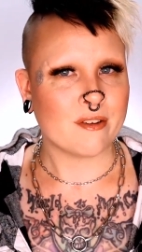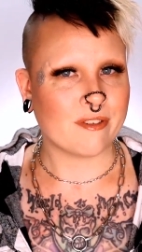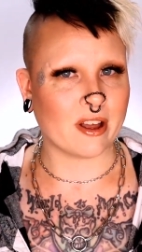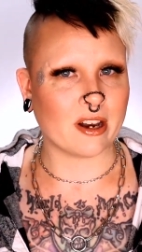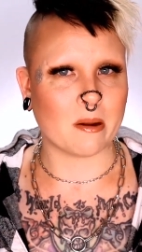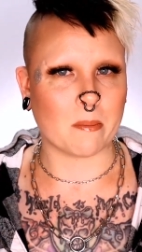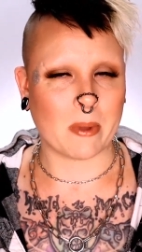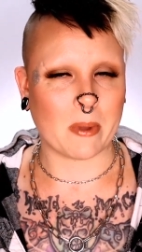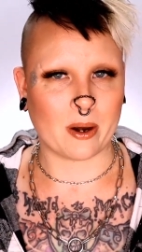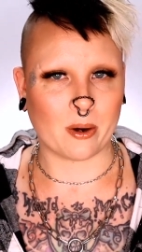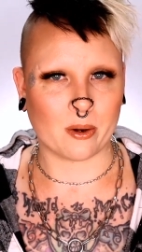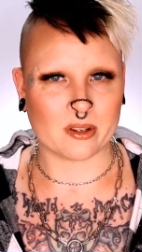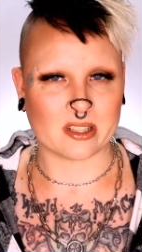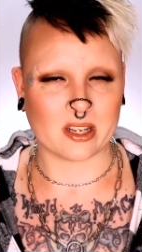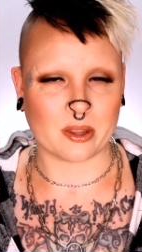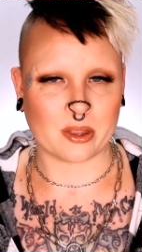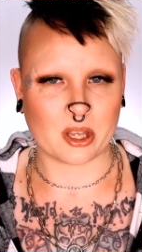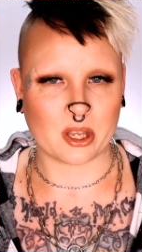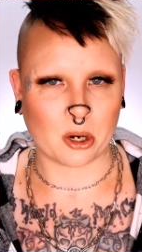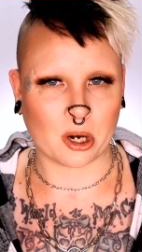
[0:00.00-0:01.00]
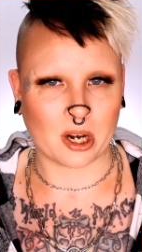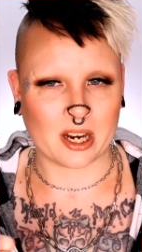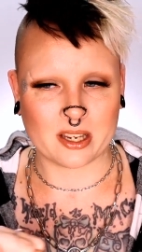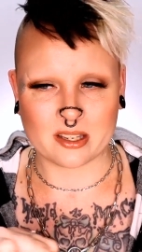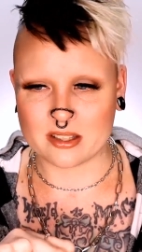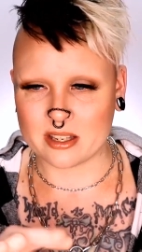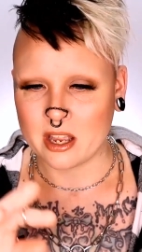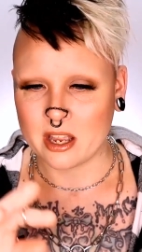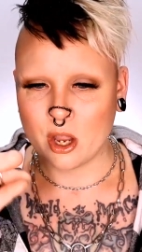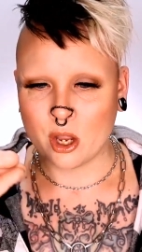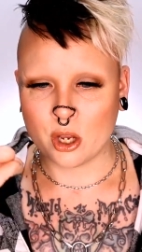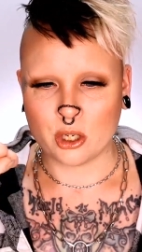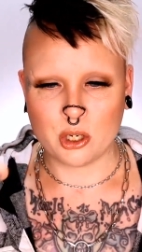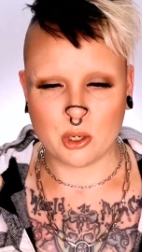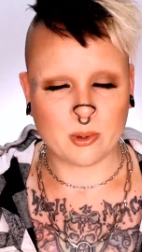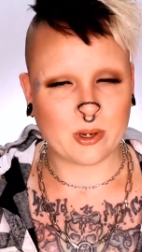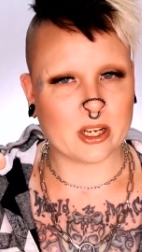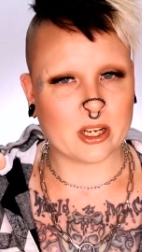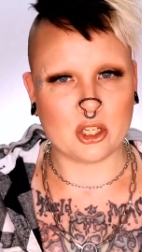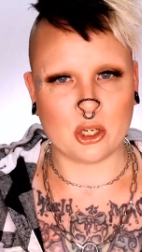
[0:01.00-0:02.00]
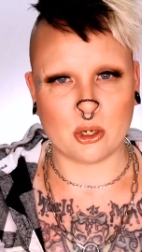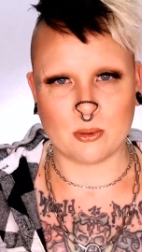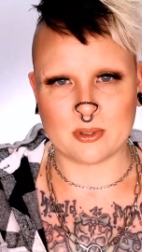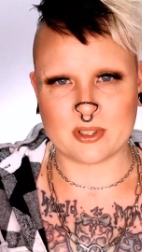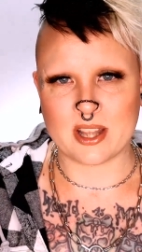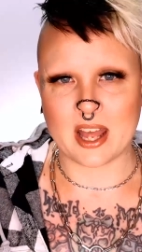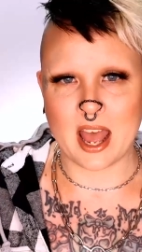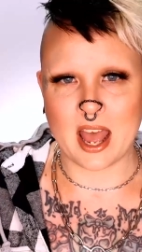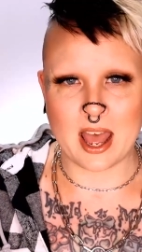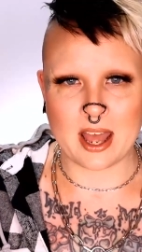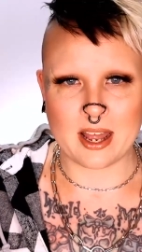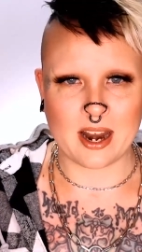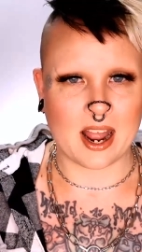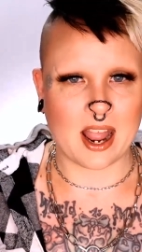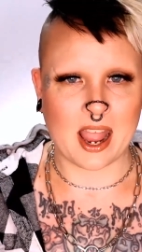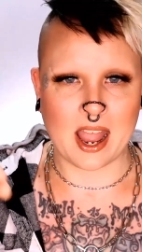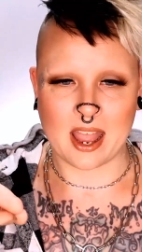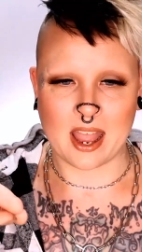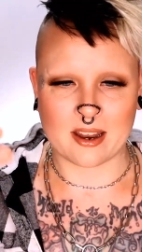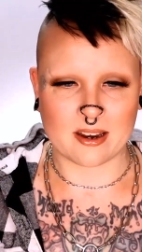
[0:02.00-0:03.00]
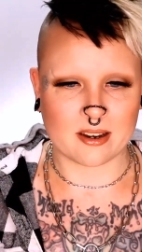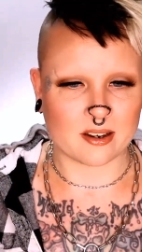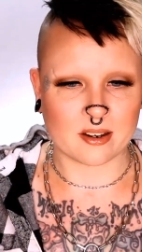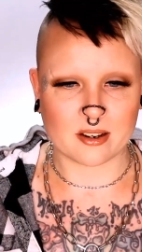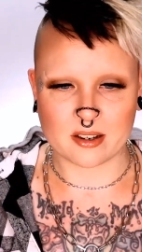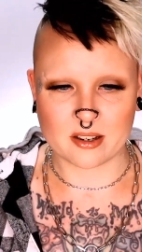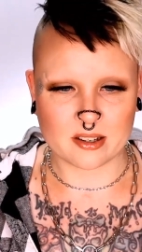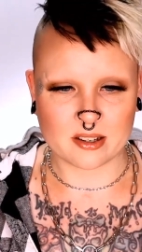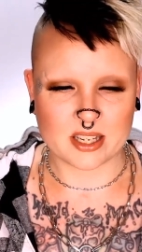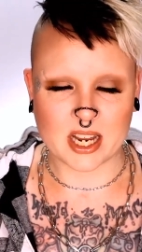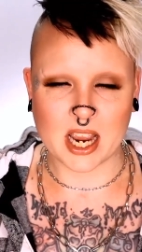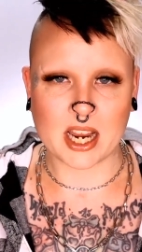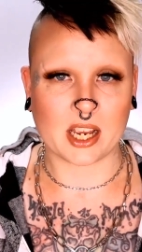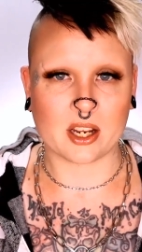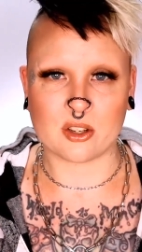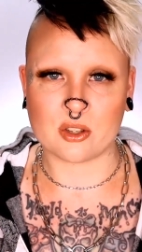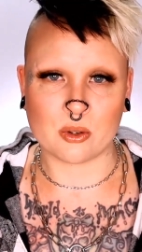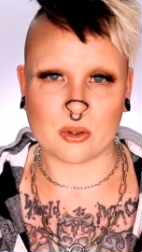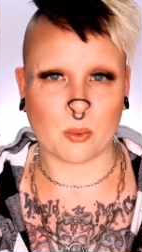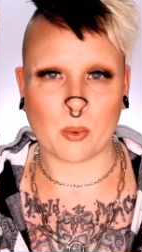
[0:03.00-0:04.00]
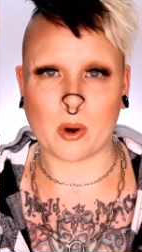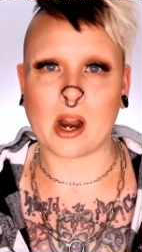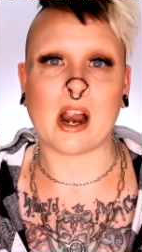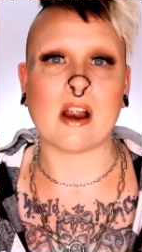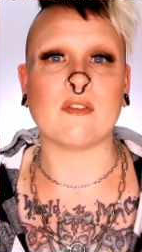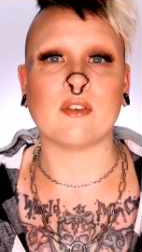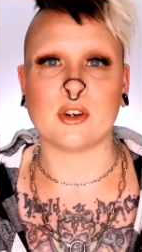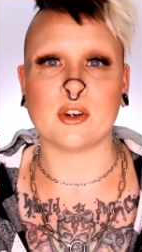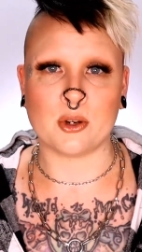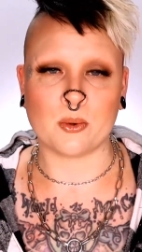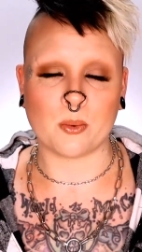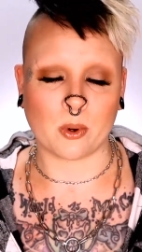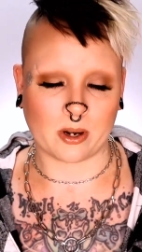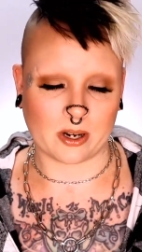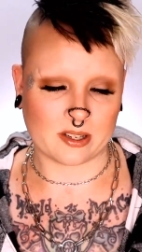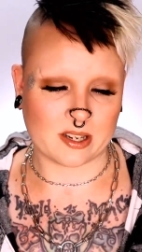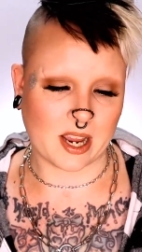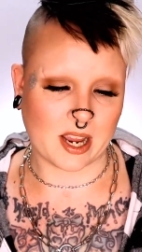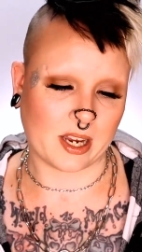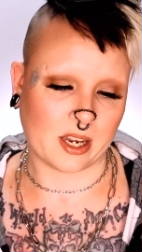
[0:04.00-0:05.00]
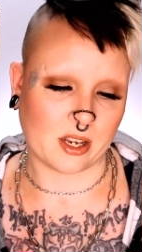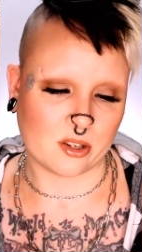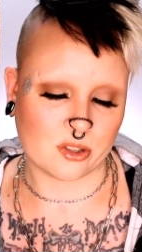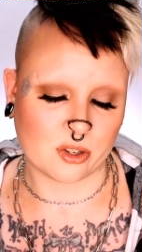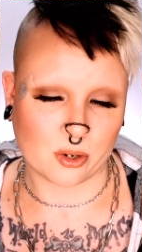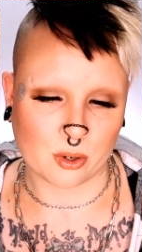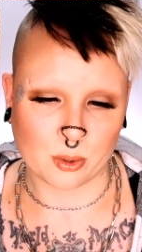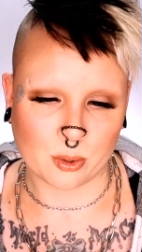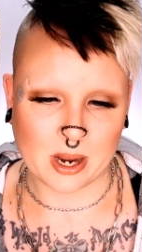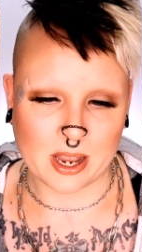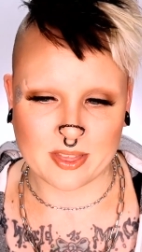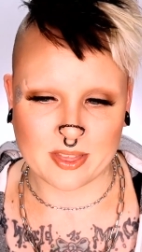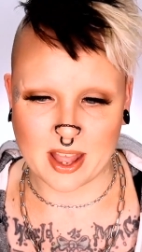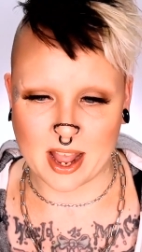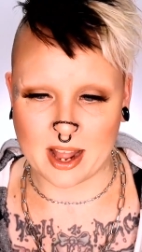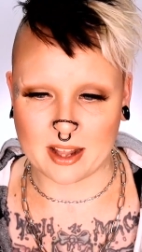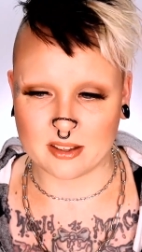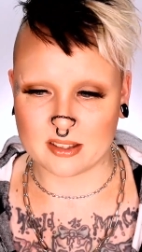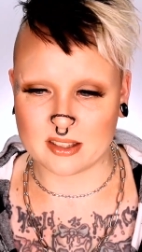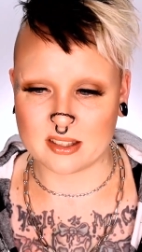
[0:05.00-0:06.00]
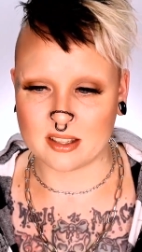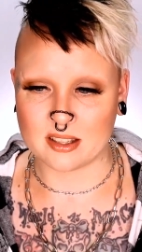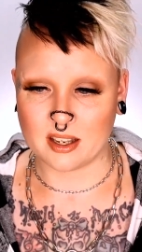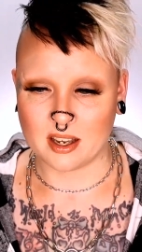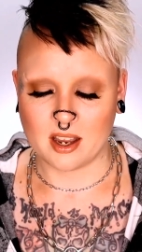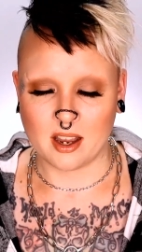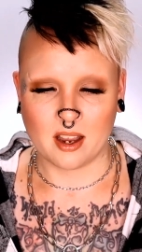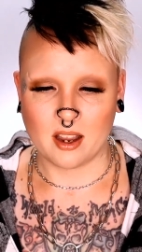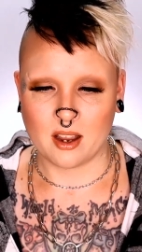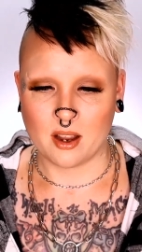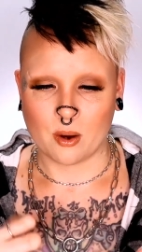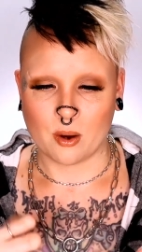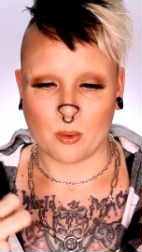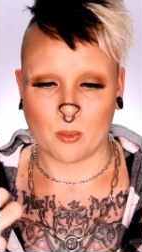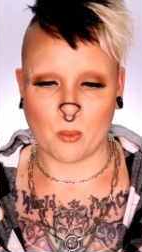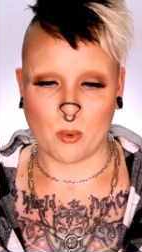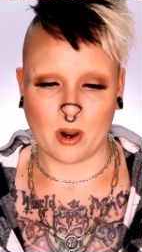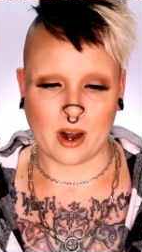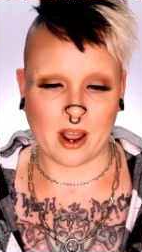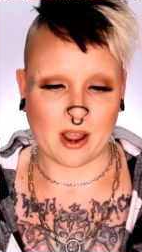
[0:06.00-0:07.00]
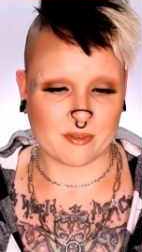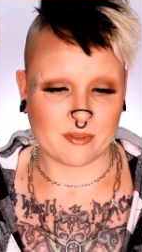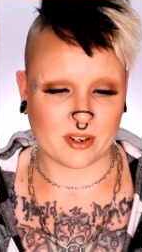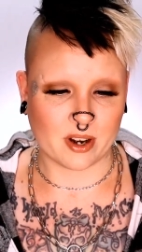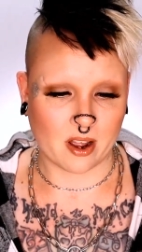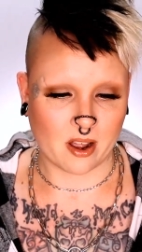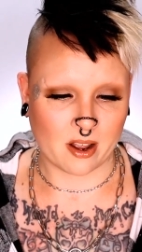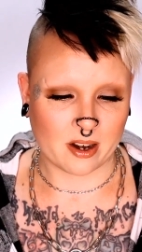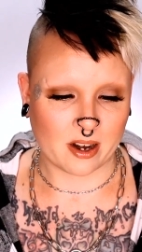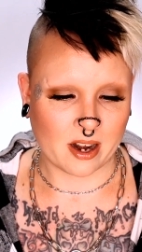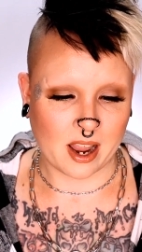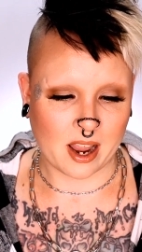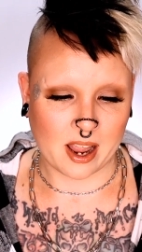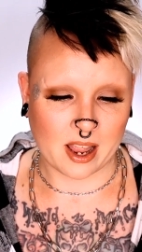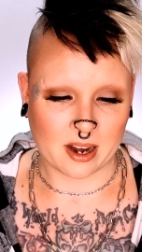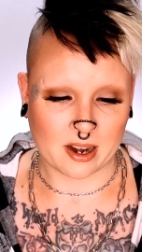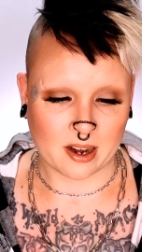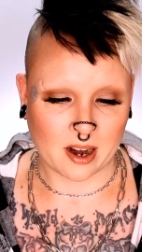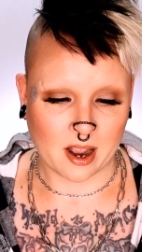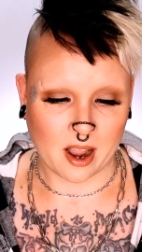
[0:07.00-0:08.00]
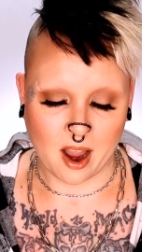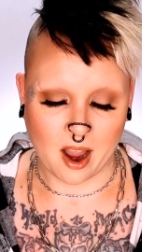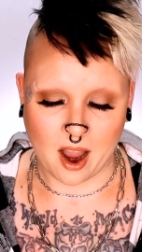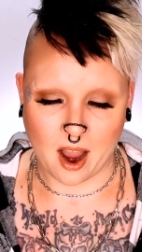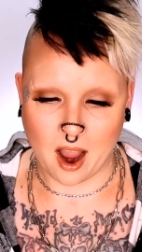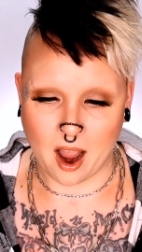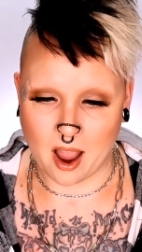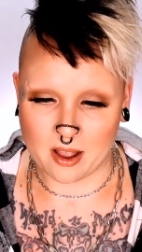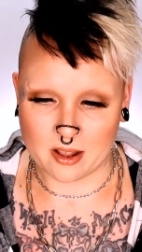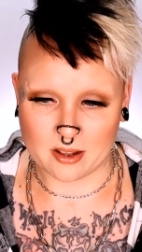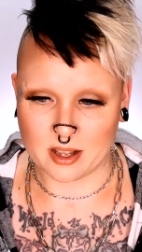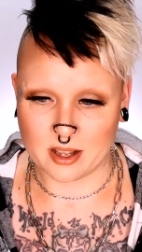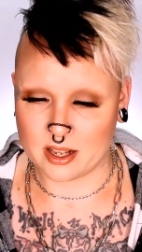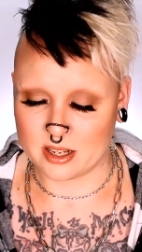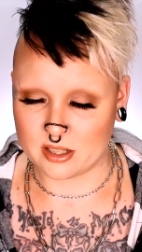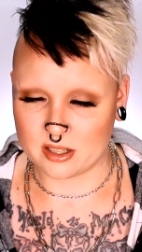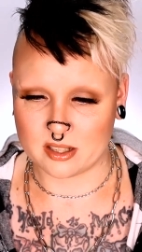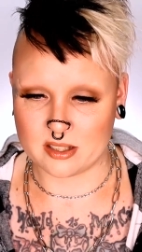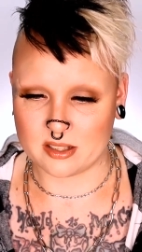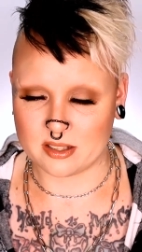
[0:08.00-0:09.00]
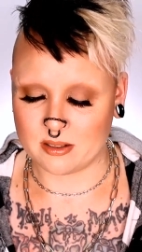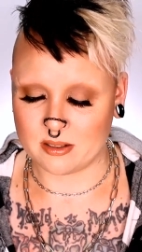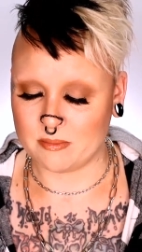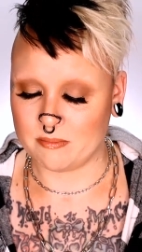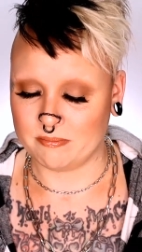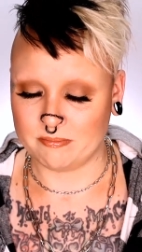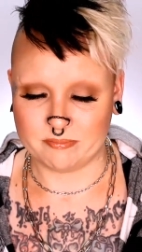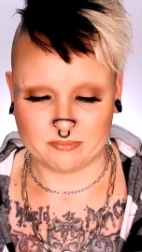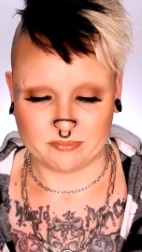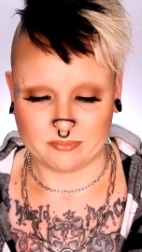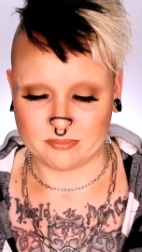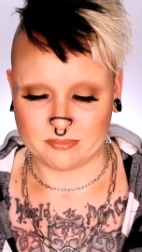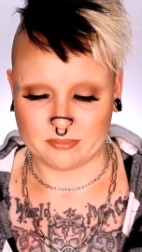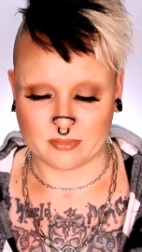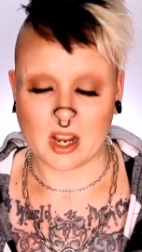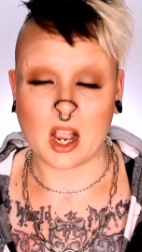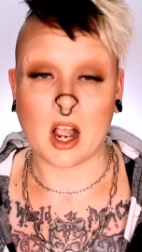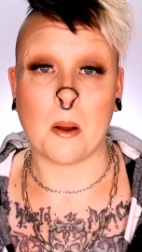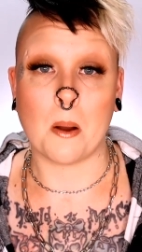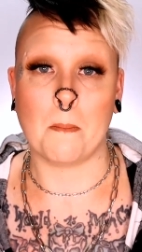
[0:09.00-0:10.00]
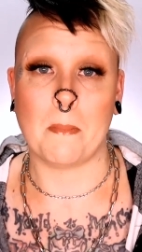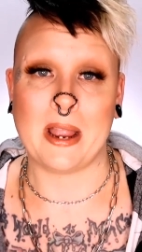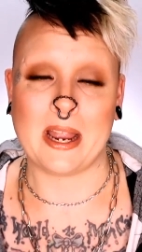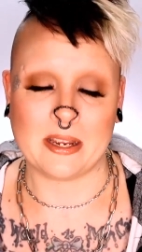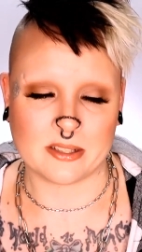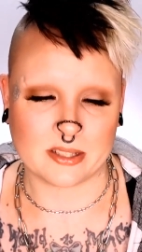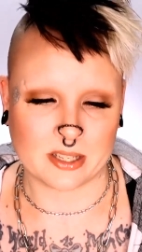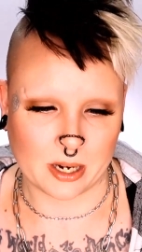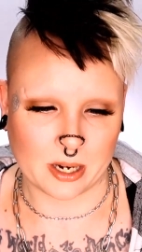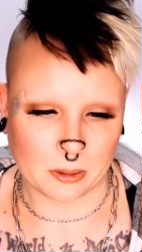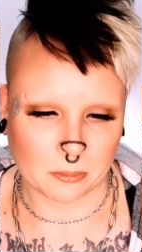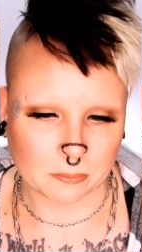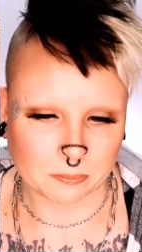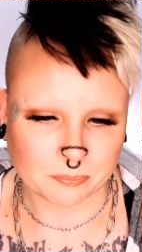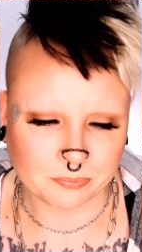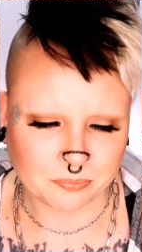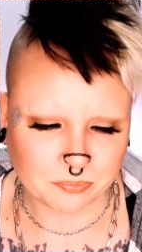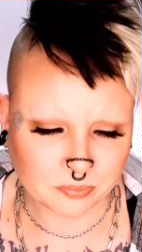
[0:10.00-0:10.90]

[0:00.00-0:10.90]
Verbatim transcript: fundamentals and theories, you can use that and take it to wherever you want to take it to. And that's what I've done, and it's amazing.